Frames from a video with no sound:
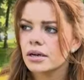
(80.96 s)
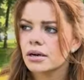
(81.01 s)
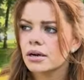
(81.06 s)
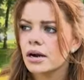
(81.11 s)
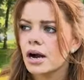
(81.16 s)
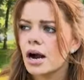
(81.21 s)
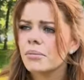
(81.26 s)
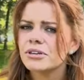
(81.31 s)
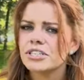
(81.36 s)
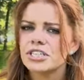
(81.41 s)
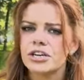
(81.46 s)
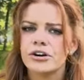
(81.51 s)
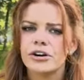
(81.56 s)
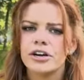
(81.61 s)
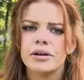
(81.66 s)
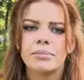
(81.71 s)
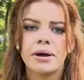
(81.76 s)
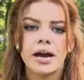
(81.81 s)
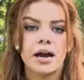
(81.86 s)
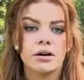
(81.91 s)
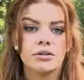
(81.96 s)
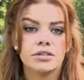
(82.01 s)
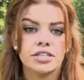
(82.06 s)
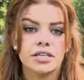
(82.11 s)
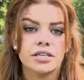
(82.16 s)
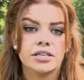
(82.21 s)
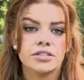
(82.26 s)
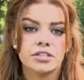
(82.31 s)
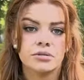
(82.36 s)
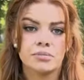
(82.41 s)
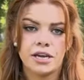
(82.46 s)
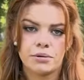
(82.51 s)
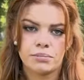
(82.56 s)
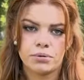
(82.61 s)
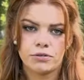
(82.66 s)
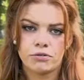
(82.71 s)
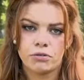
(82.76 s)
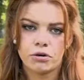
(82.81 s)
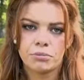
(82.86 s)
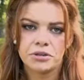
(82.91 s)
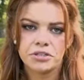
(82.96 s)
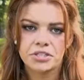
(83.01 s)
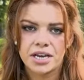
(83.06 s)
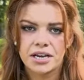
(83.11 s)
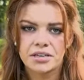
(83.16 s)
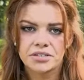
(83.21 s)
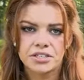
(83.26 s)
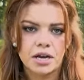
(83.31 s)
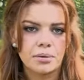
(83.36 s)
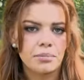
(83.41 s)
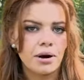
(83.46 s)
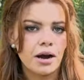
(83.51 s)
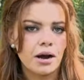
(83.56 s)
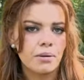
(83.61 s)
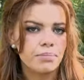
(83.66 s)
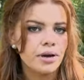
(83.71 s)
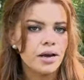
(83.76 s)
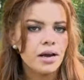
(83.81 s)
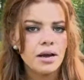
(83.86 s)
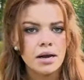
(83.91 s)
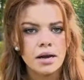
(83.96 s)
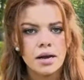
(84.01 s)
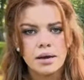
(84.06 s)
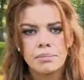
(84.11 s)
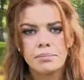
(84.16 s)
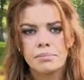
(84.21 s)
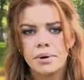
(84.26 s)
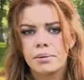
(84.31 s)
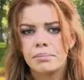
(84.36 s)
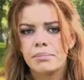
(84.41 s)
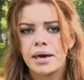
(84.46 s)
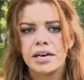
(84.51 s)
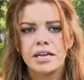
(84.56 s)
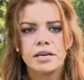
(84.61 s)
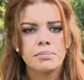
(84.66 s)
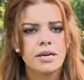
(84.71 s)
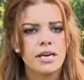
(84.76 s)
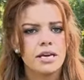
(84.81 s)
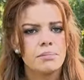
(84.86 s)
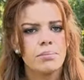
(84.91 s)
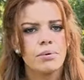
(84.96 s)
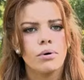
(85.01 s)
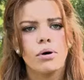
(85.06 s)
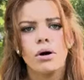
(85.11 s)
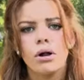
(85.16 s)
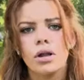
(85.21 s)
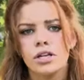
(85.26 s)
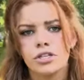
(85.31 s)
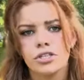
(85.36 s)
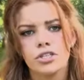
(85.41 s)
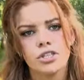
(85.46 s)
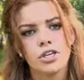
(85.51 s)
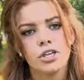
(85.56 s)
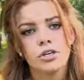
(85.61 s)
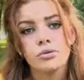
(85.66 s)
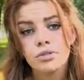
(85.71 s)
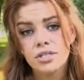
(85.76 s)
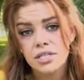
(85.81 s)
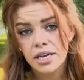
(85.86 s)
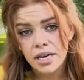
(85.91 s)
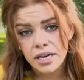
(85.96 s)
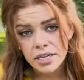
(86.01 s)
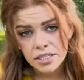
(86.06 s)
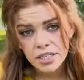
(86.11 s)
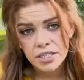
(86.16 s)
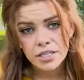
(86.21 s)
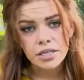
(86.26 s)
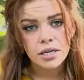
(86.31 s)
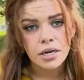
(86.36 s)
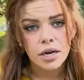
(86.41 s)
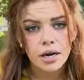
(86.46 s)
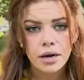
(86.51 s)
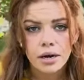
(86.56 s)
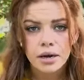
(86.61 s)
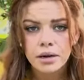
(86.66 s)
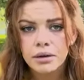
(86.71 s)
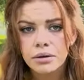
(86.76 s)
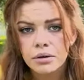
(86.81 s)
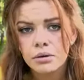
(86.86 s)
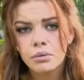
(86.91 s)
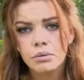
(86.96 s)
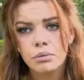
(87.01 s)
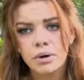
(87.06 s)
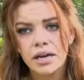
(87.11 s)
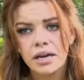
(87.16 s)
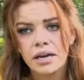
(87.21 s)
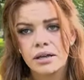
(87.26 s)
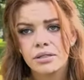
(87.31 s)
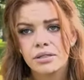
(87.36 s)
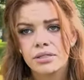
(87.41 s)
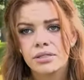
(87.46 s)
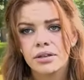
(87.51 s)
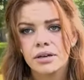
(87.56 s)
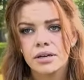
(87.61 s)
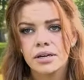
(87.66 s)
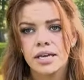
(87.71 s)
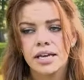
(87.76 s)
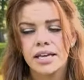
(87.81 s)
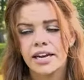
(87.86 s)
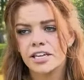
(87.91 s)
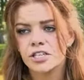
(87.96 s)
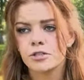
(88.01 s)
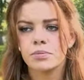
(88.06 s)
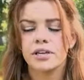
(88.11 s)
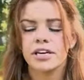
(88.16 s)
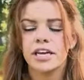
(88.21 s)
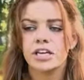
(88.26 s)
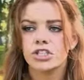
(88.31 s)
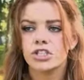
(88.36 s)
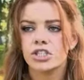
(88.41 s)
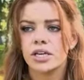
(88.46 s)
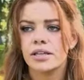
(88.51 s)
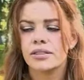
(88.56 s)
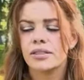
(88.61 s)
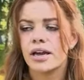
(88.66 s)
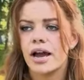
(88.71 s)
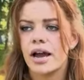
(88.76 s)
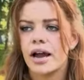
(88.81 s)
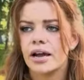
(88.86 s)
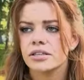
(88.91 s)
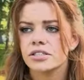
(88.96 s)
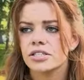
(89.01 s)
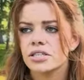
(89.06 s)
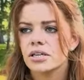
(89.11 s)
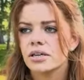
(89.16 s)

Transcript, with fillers: commentary about his debate performance has come up, but many people excuse it uh, with an explanation that